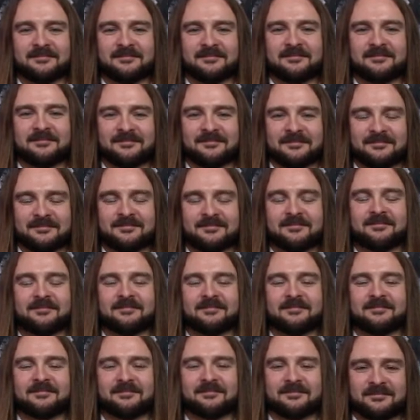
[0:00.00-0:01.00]

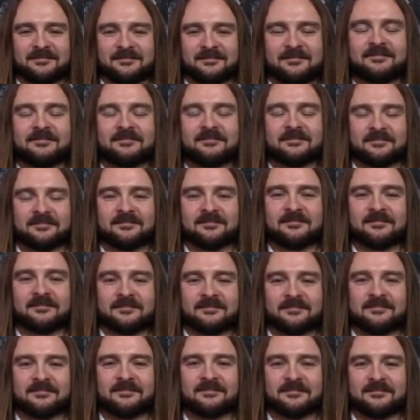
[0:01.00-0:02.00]

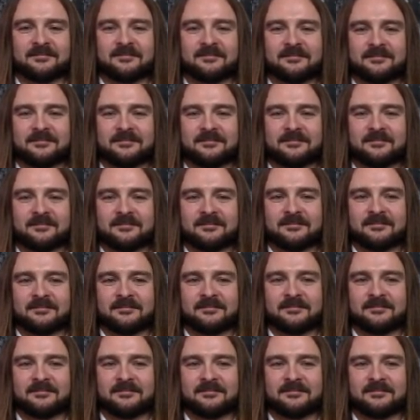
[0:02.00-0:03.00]

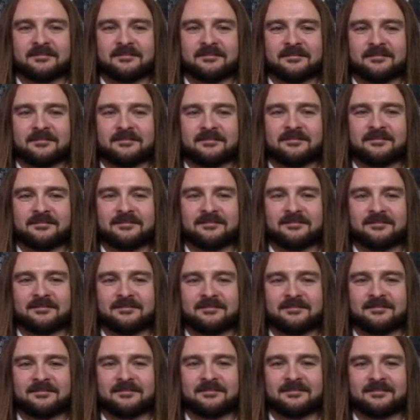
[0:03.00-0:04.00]

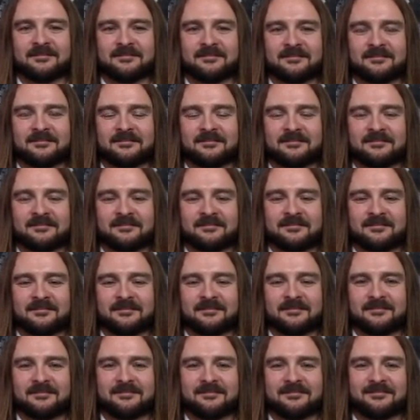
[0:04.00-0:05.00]

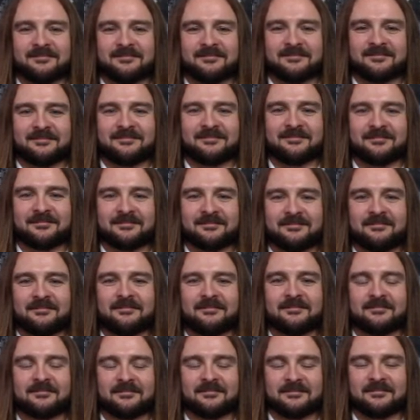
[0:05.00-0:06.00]

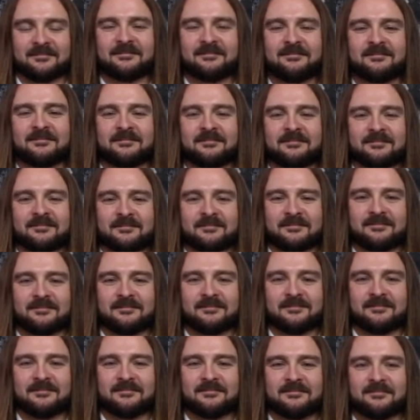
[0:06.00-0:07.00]

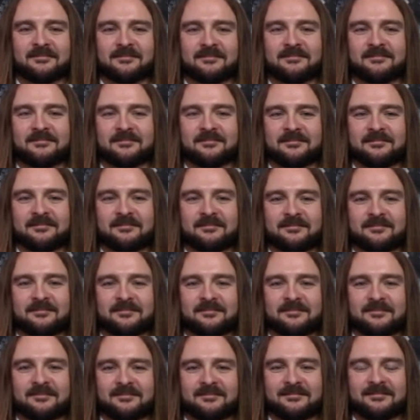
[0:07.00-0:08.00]
This person isn't speaking.